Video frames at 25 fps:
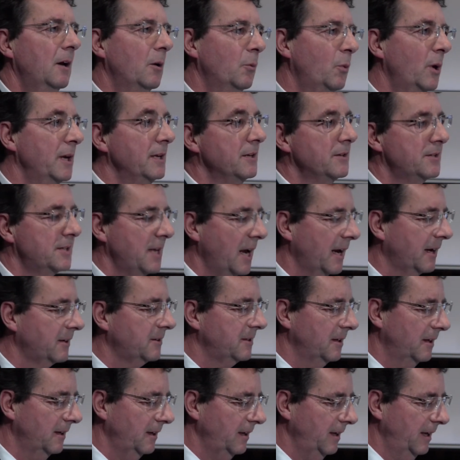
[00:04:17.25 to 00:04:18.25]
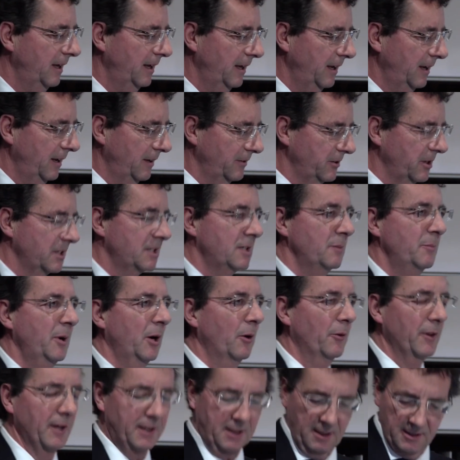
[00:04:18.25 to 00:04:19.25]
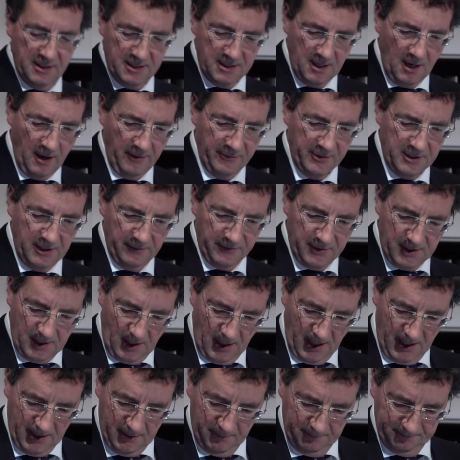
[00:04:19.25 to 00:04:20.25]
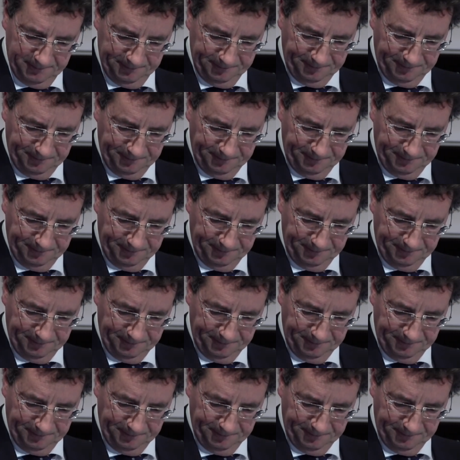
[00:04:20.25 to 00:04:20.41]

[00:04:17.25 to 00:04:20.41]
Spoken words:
wind sector just to be on the conservative side.